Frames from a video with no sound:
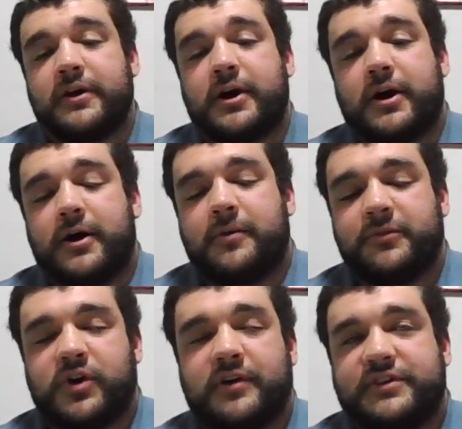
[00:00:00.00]

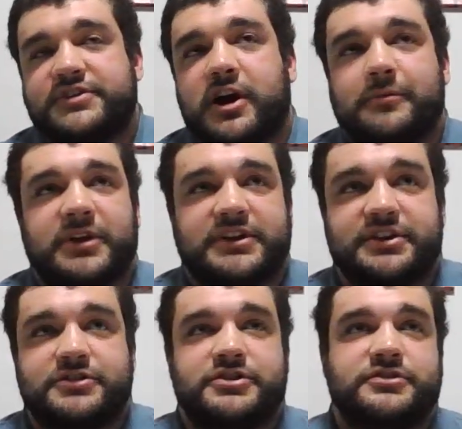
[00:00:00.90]
you have these complex
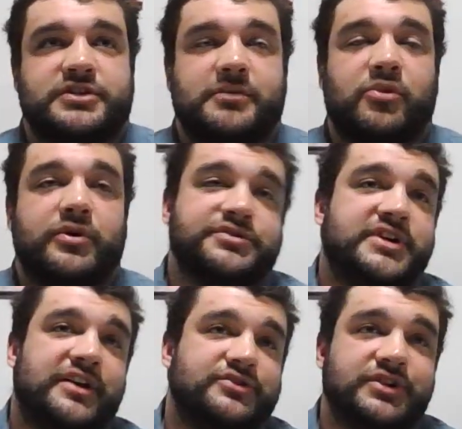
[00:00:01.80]
issues, and it boils
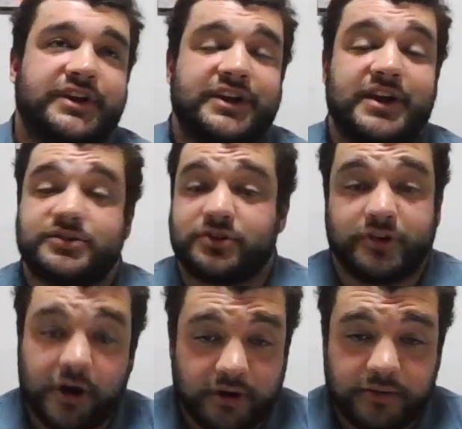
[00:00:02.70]
down to like a yes or
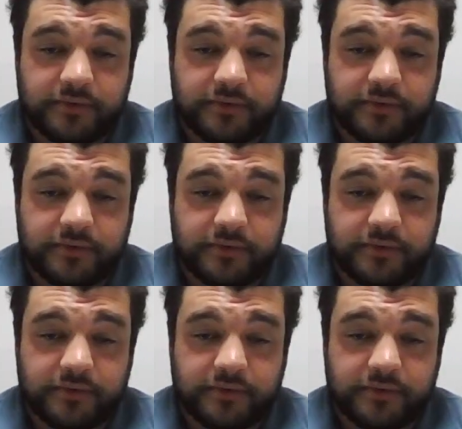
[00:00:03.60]
no,